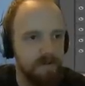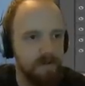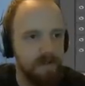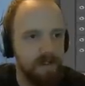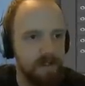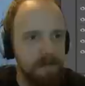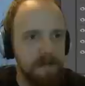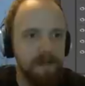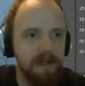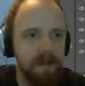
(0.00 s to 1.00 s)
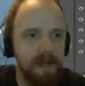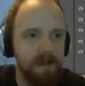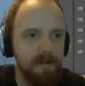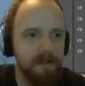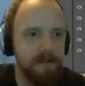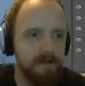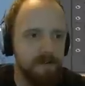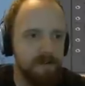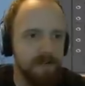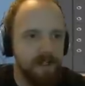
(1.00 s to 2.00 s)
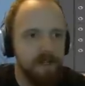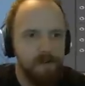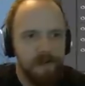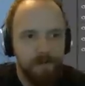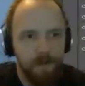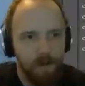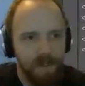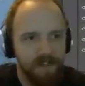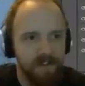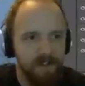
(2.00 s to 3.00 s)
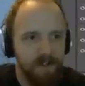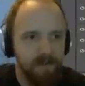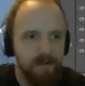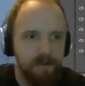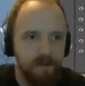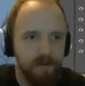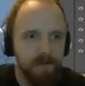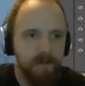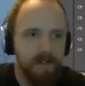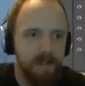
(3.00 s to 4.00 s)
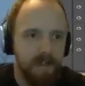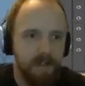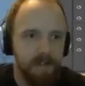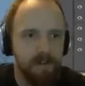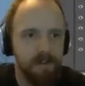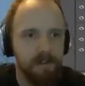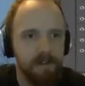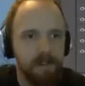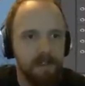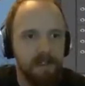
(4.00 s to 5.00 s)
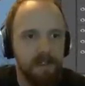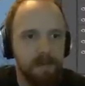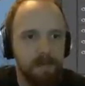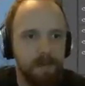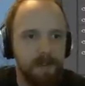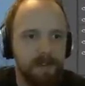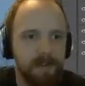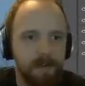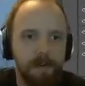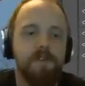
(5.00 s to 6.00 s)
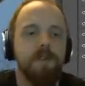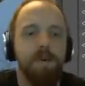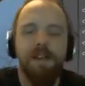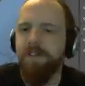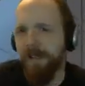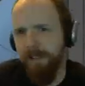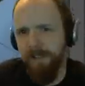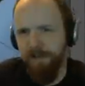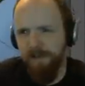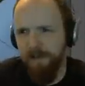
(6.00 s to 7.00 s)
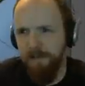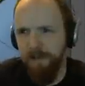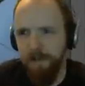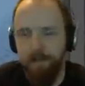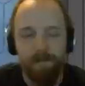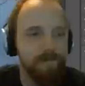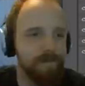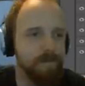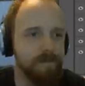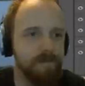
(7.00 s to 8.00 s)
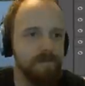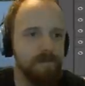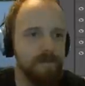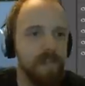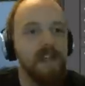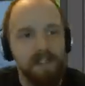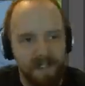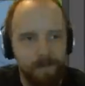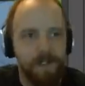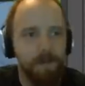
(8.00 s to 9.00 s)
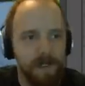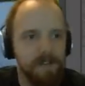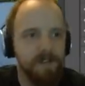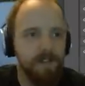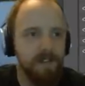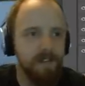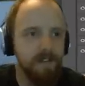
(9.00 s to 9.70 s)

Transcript: uh, mapping out areas, like a great rolling tundra or something like that, but also quest ideas at the same time. And again, we go back to the